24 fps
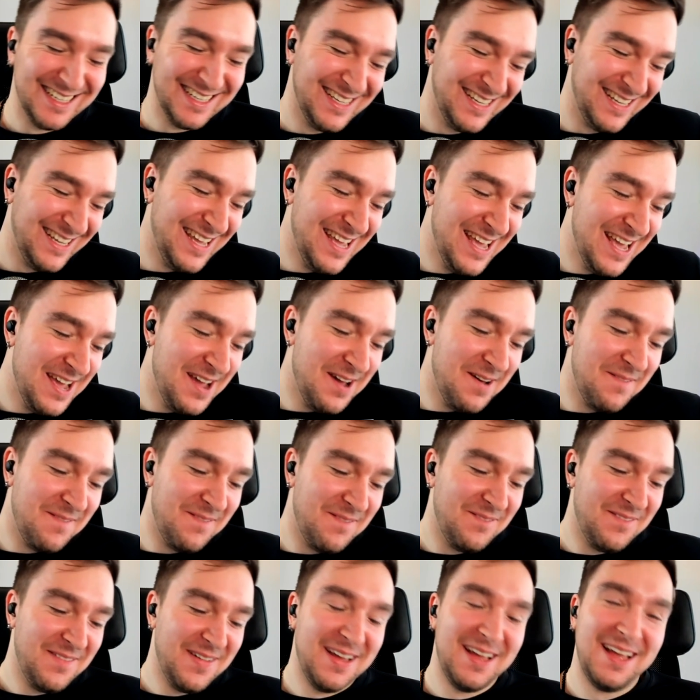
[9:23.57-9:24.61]
ironic.
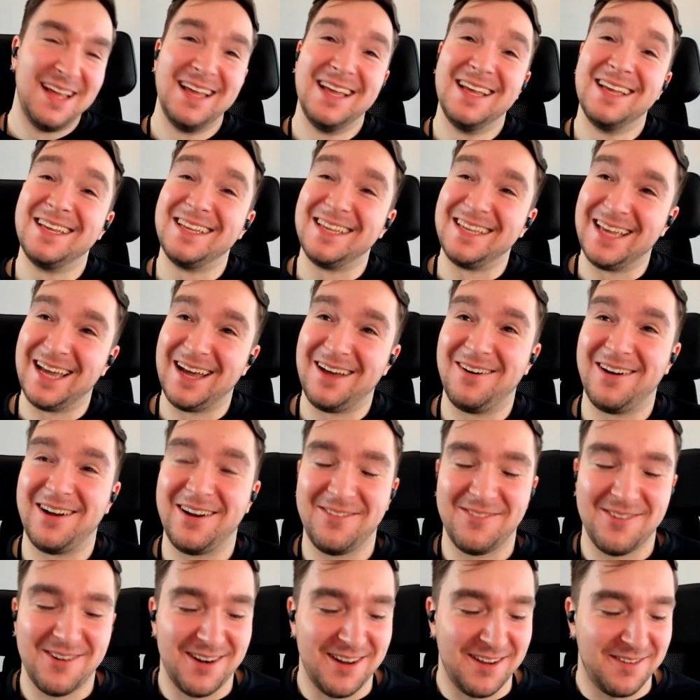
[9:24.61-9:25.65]
Yeah,
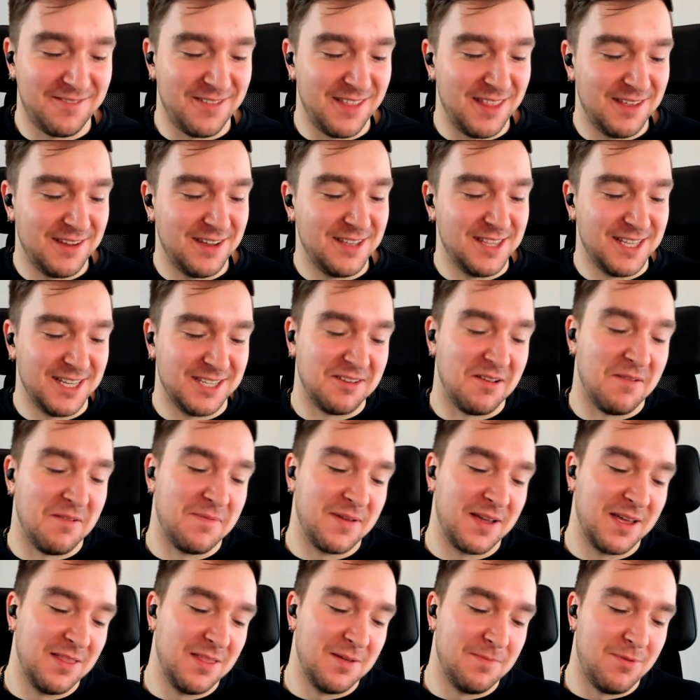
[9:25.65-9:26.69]
ironic for the the topic
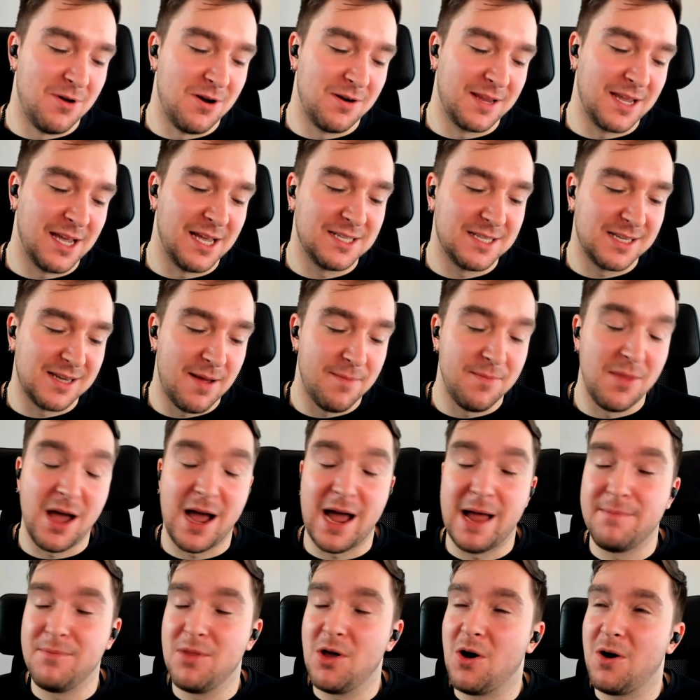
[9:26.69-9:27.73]
of the podcast. I'm not
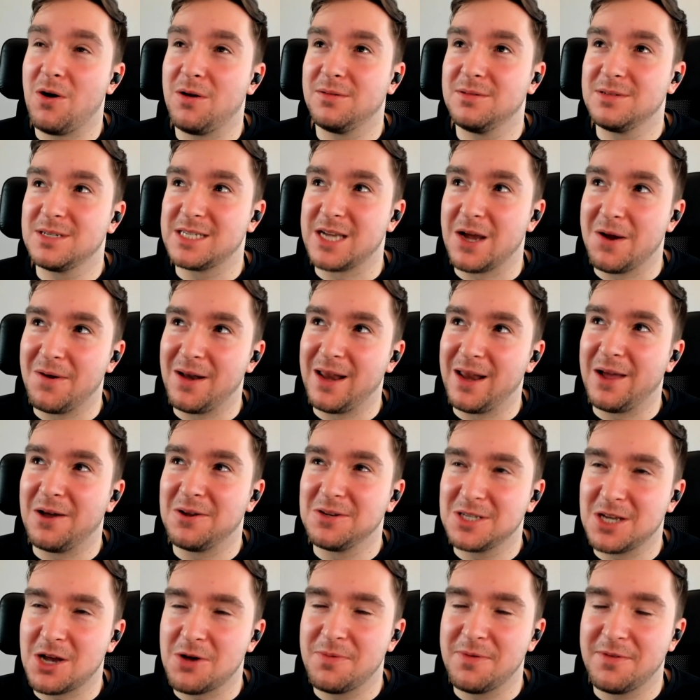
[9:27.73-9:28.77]
I'm not totally on
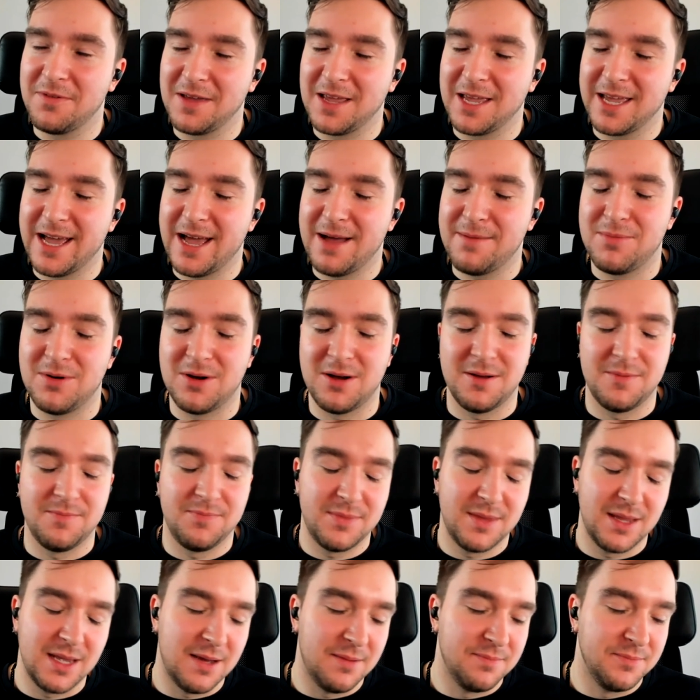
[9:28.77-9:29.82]
top of it yet, but
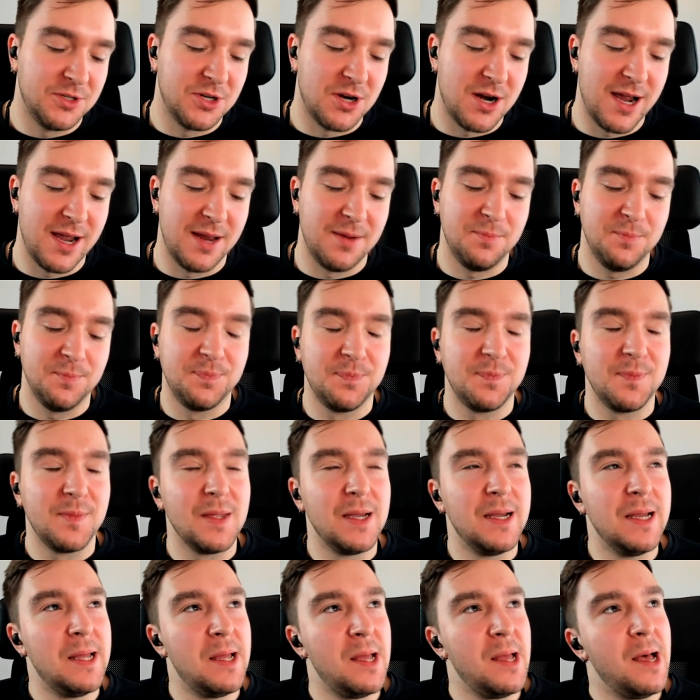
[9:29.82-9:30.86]
I'm trying.
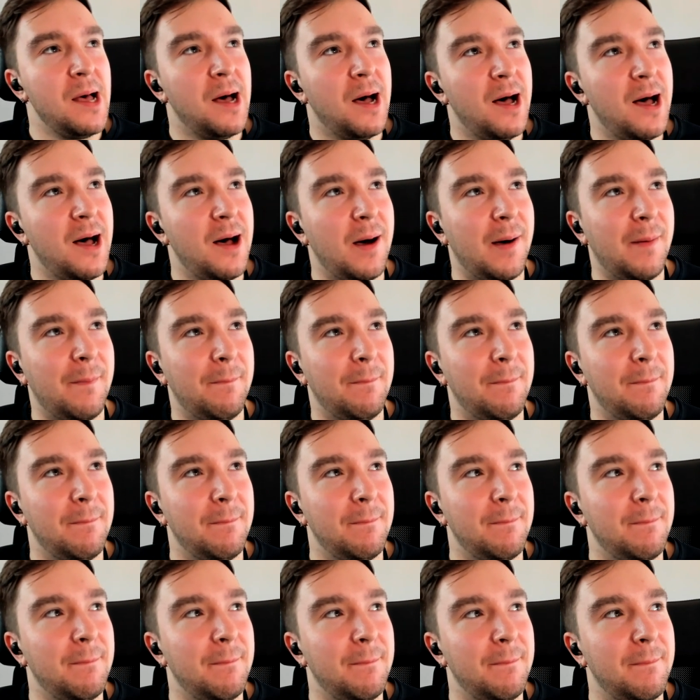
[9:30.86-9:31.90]
Um
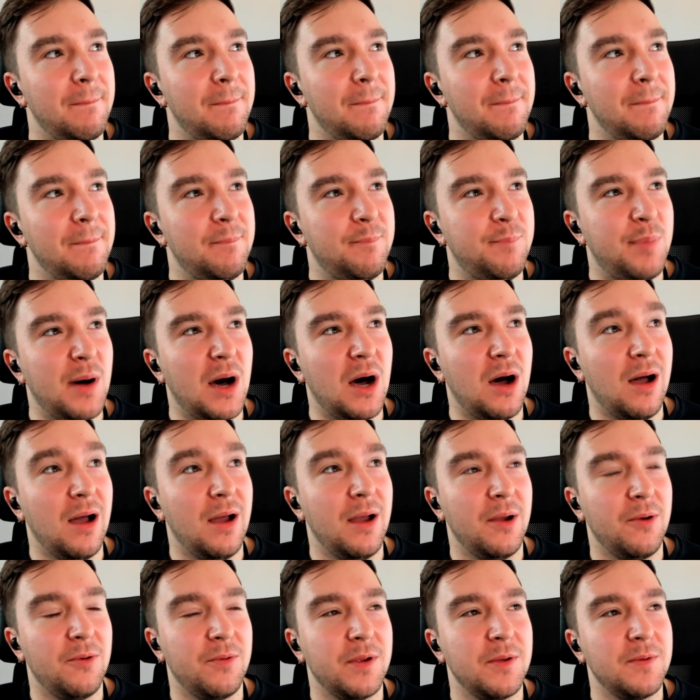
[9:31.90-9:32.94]
but uh,
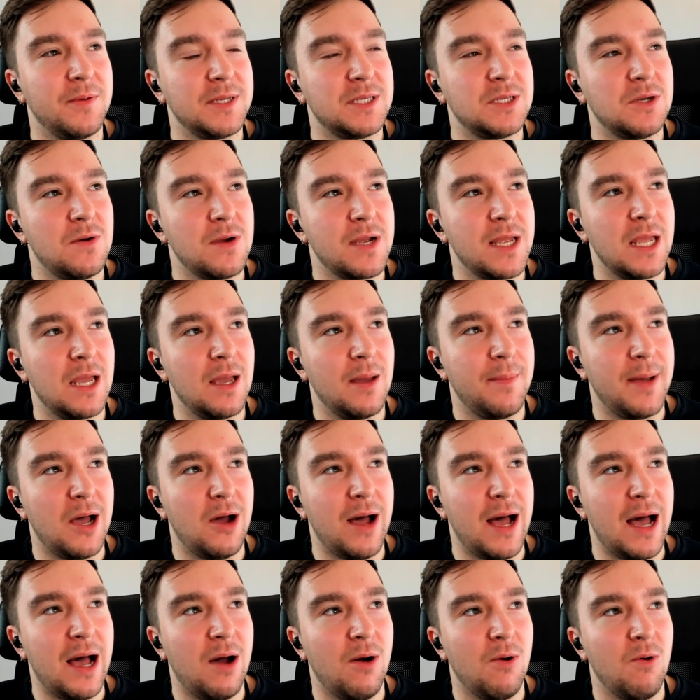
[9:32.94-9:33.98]
we were talking about
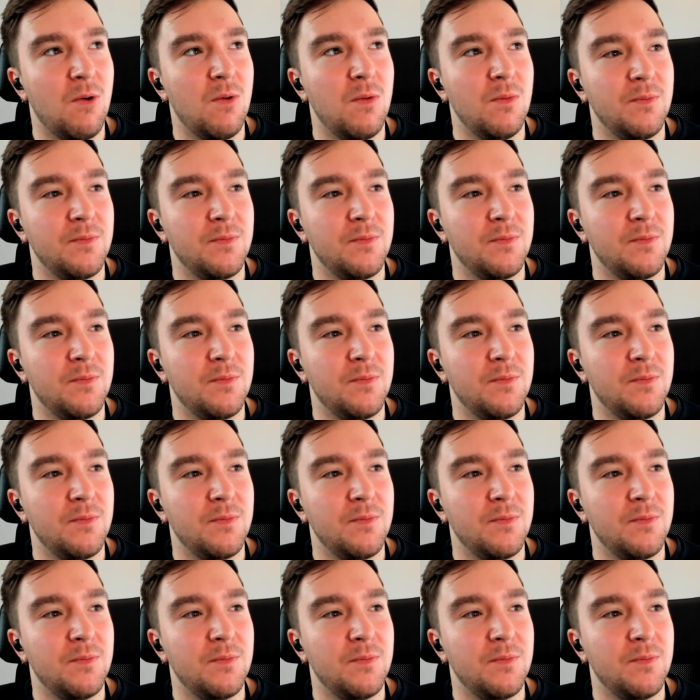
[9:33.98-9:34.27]
how